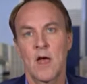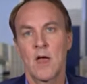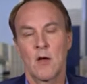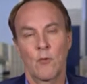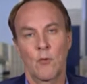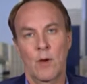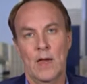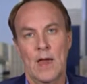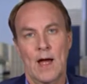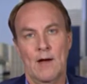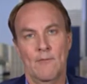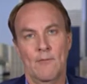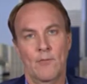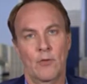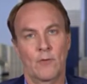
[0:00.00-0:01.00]
We
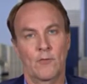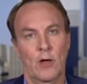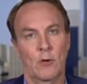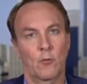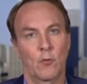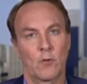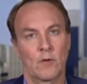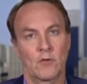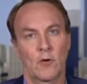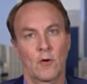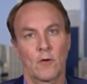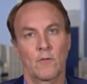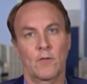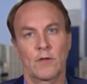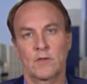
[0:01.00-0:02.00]
have the Federal
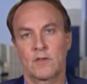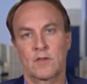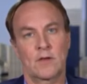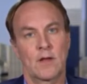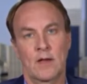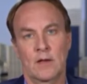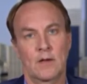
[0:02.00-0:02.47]
Reserve that's